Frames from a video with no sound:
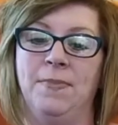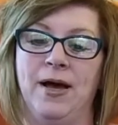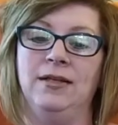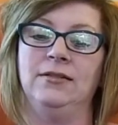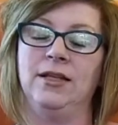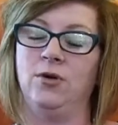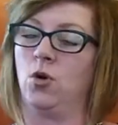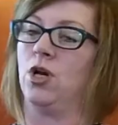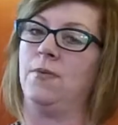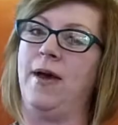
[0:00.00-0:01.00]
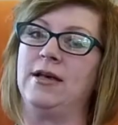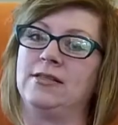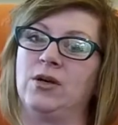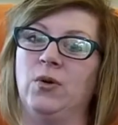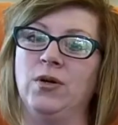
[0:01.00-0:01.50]
But in order to pass
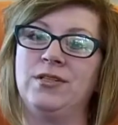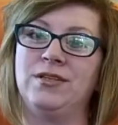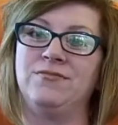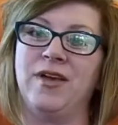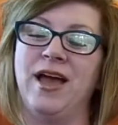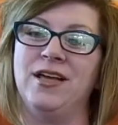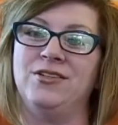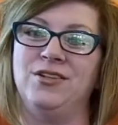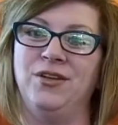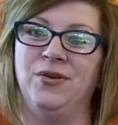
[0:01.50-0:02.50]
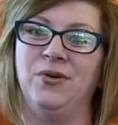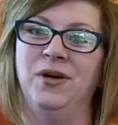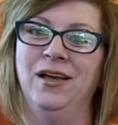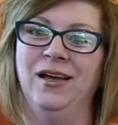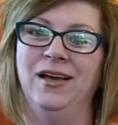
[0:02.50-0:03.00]
the course, you had to
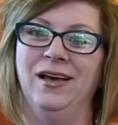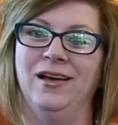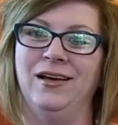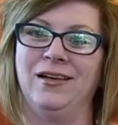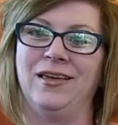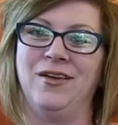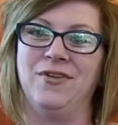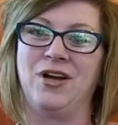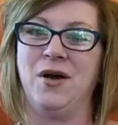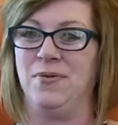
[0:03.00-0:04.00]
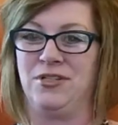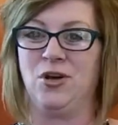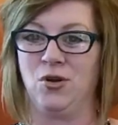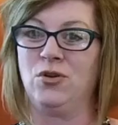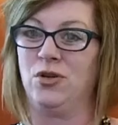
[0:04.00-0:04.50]
go
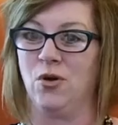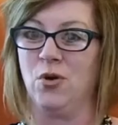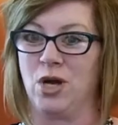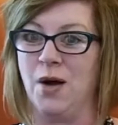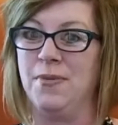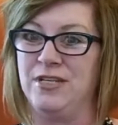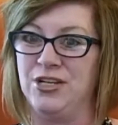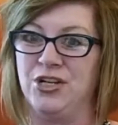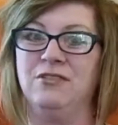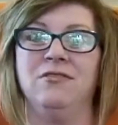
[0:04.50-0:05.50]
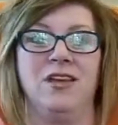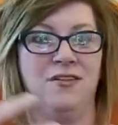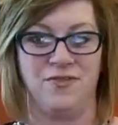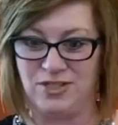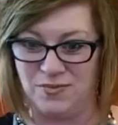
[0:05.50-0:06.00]
to a competition,
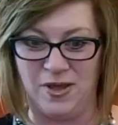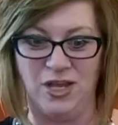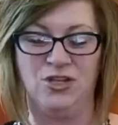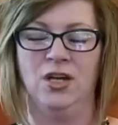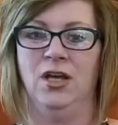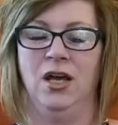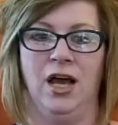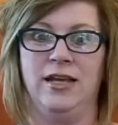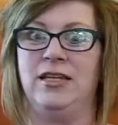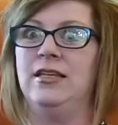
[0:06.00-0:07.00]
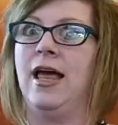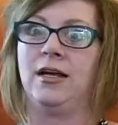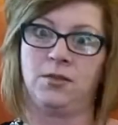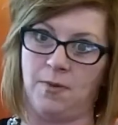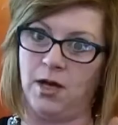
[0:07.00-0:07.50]
give a speech. I did an
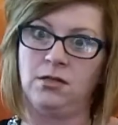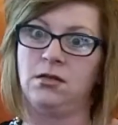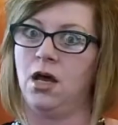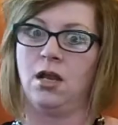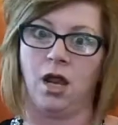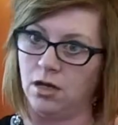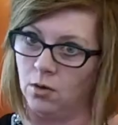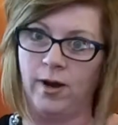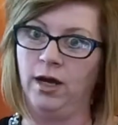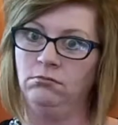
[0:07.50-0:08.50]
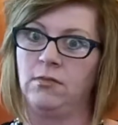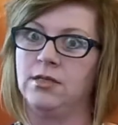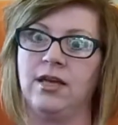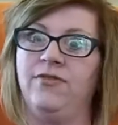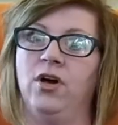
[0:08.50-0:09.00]
expose on underwear
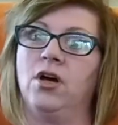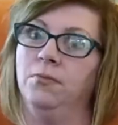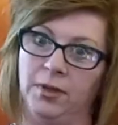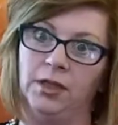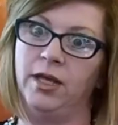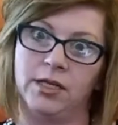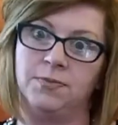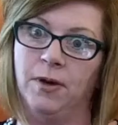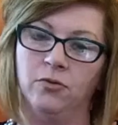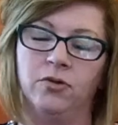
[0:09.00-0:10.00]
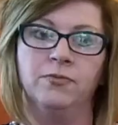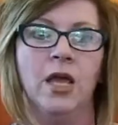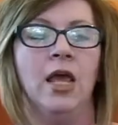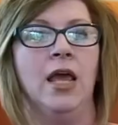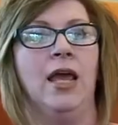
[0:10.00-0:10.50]
because I felt completely exposed.
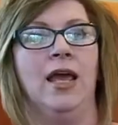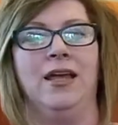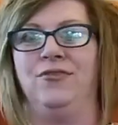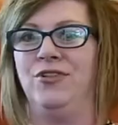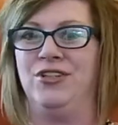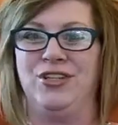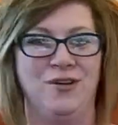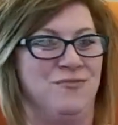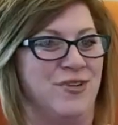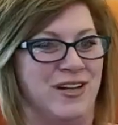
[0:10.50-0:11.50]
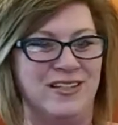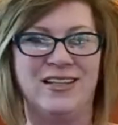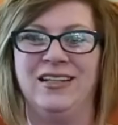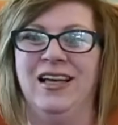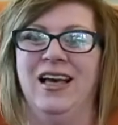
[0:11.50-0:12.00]
And for some
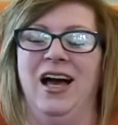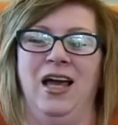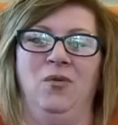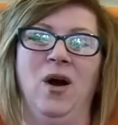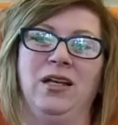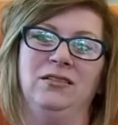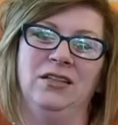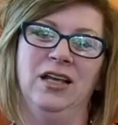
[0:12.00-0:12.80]
reason, I won.